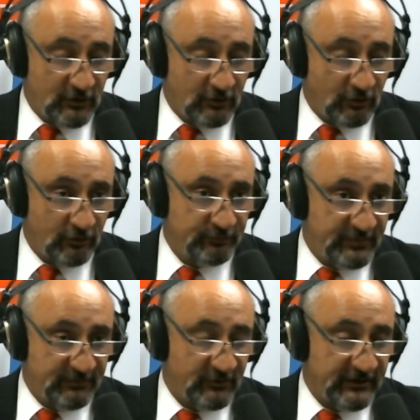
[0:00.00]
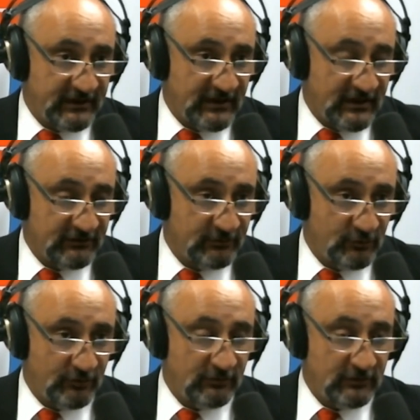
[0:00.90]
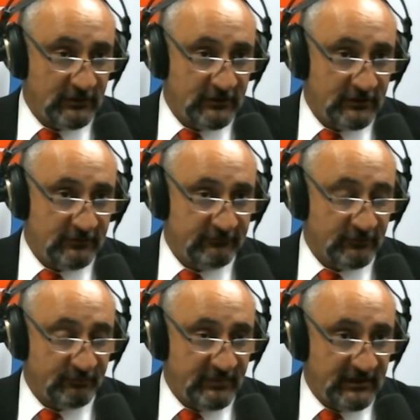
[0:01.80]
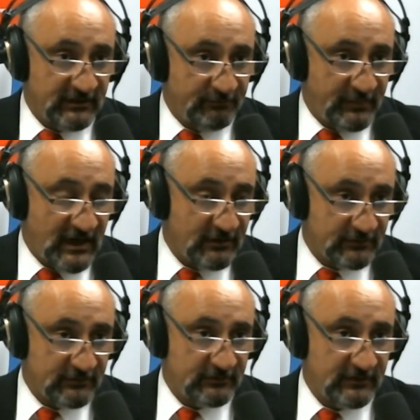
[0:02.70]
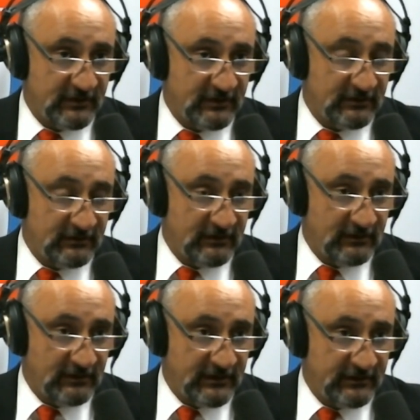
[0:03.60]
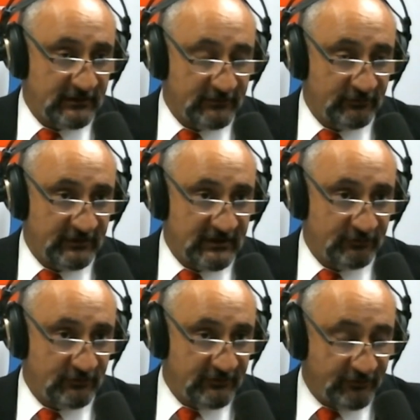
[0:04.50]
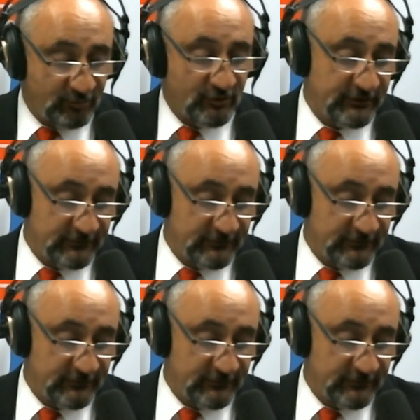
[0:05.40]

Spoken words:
hold people accountable for being in power and letting us to get to this point.